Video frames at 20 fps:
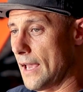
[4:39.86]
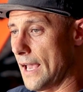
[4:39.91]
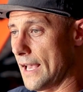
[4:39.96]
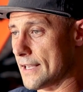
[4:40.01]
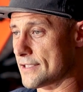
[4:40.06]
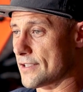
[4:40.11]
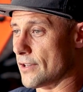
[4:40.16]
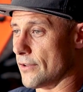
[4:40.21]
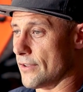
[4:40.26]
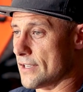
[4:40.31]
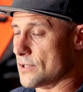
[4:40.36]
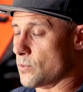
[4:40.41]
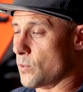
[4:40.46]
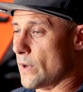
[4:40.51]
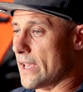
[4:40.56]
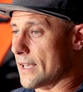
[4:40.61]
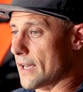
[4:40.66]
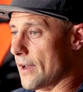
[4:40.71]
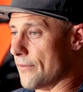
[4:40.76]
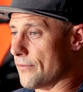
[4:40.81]
And so this
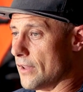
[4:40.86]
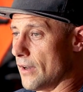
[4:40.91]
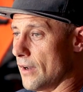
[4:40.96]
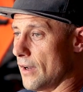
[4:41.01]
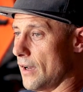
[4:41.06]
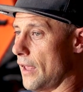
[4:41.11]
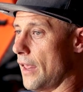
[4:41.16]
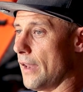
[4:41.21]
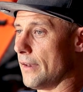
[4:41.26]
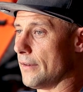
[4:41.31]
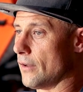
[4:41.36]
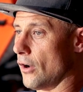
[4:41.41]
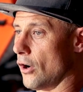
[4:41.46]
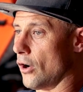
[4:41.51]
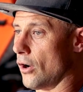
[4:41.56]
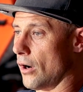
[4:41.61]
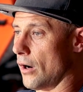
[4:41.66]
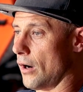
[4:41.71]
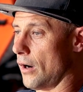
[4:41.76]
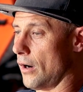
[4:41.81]
week I've done
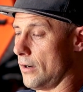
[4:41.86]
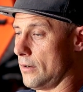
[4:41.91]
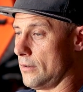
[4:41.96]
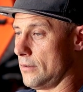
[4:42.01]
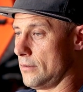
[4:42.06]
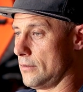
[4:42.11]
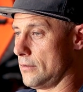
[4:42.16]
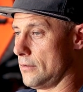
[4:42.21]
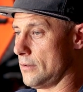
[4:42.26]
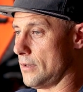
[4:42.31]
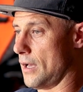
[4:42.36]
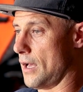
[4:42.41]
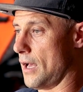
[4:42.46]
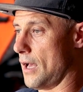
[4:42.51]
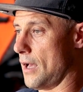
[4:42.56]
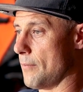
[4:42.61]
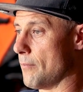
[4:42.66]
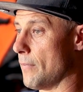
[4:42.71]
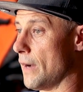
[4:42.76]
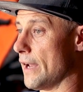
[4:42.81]
our
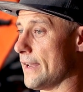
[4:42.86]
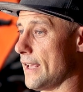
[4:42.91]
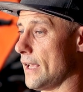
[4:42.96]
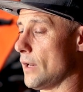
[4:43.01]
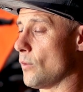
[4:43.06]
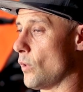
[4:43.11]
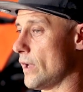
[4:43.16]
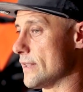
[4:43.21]
Monday and